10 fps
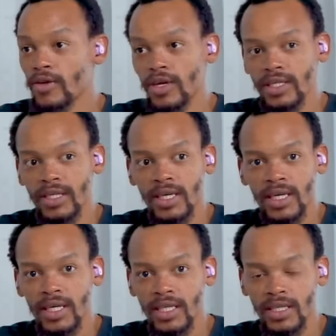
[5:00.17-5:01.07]
or not
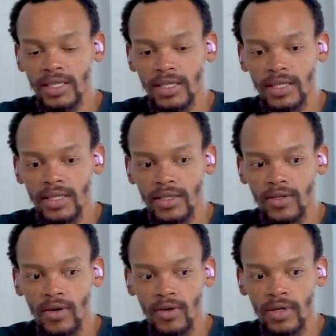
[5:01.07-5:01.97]
it's
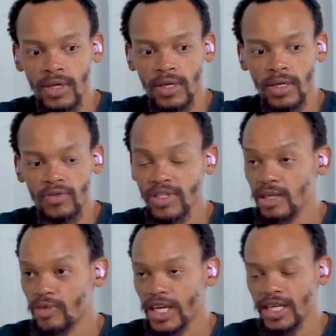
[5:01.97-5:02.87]
you know
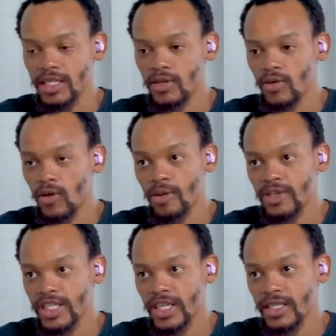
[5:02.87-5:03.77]
reciprocated or
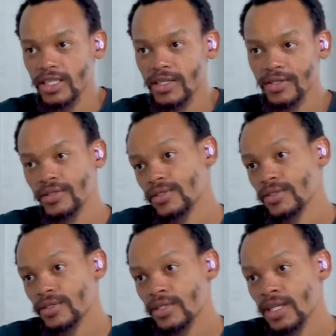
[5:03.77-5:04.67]
appreciated.
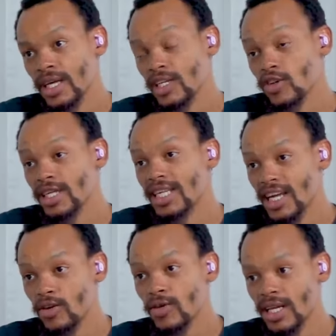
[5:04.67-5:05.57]
As long as
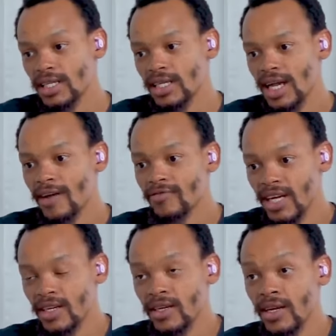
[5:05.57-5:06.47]
I know that I've
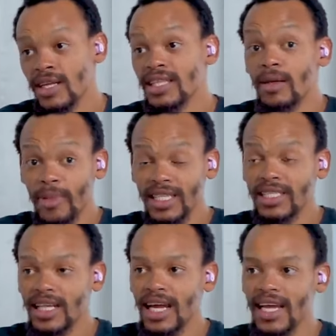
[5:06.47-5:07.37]
done the
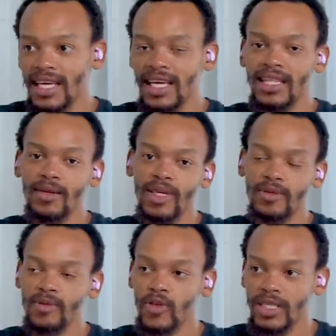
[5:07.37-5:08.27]
best that I can, that
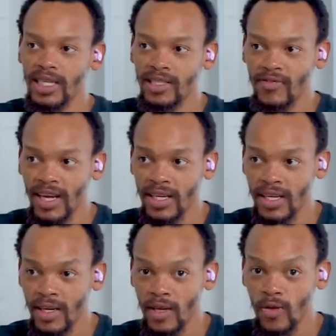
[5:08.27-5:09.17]
makes me more satisfied
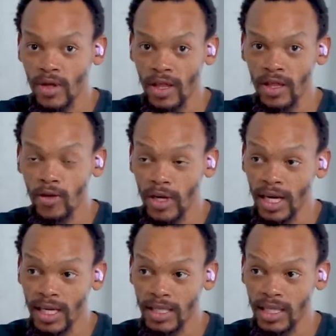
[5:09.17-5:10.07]
with I...
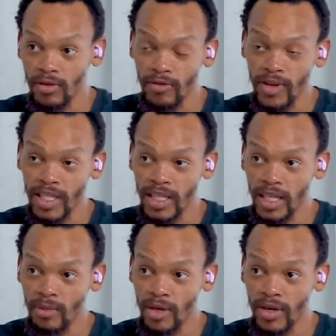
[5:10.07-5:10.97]
looking at the reflection
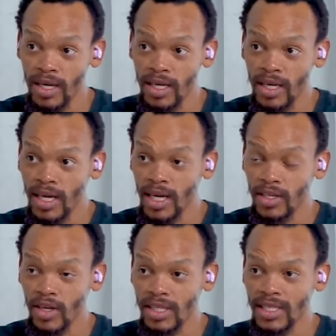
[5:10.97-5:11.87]
in the mirror
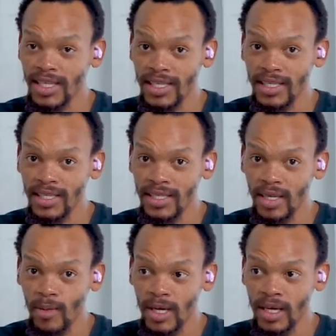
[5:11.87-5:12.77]
and not seeing
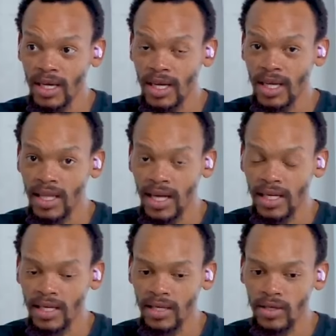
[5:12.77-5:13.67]
someone
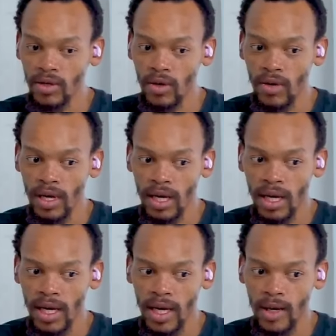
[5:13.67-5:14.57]
that you know
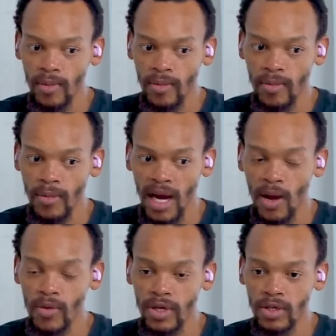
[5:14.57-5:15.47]
um,
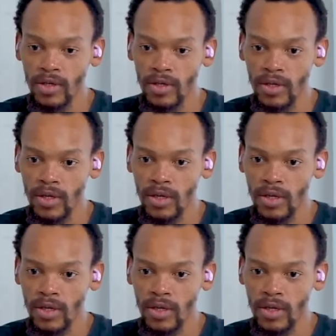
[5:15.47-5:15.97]
I wouldn't